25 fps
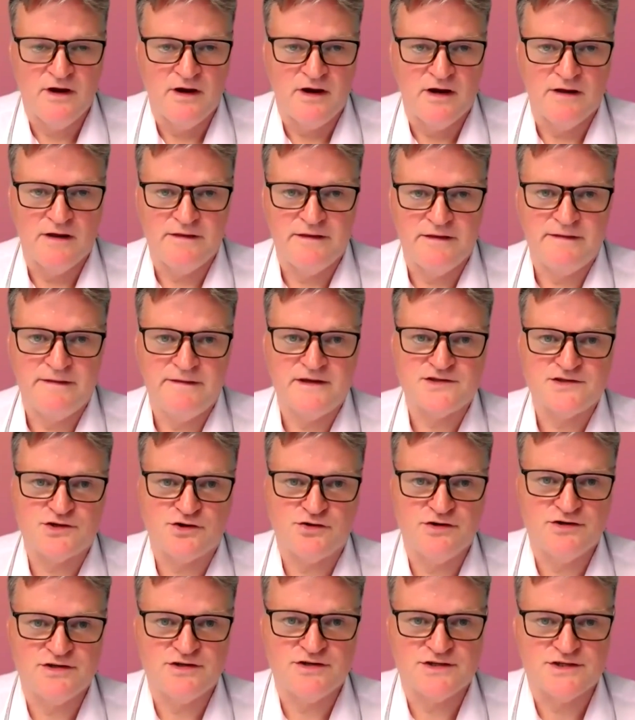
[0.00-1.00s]
and then there's
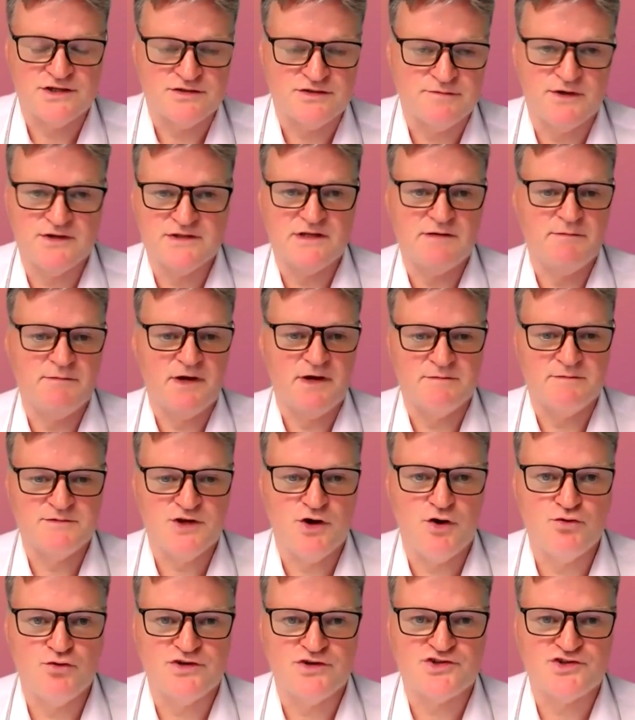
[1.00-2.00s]
criticism, because then it becomes a
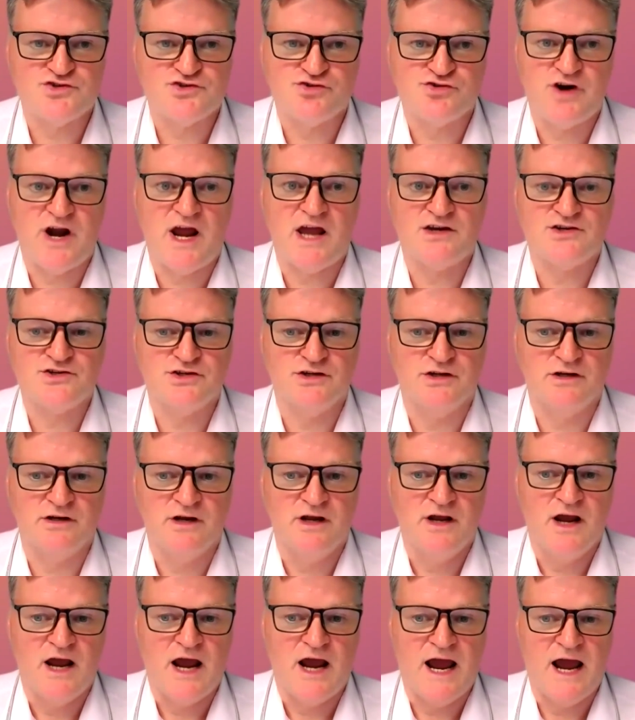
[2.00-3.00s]
whole distraction
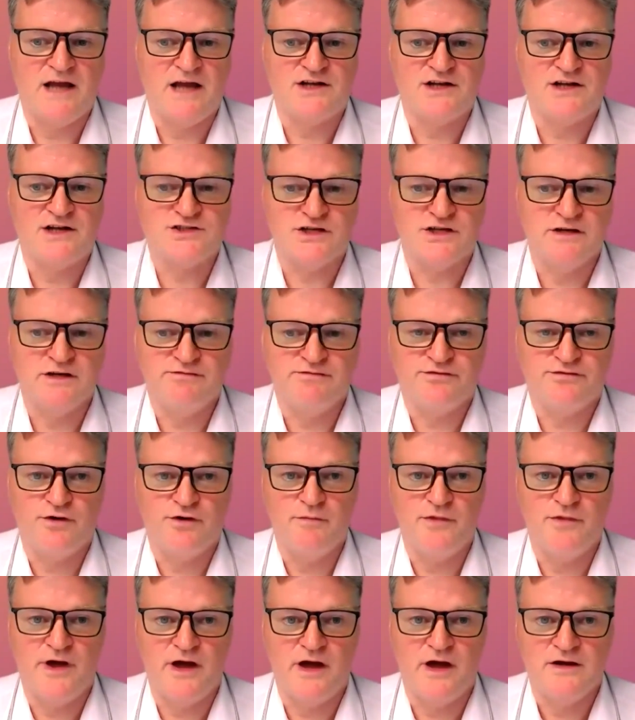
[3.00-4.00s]
actually from
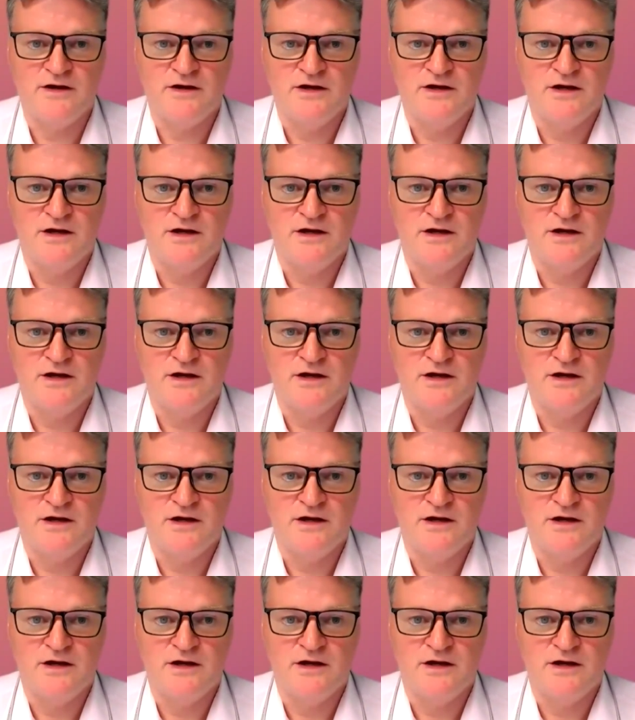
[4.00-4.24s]
their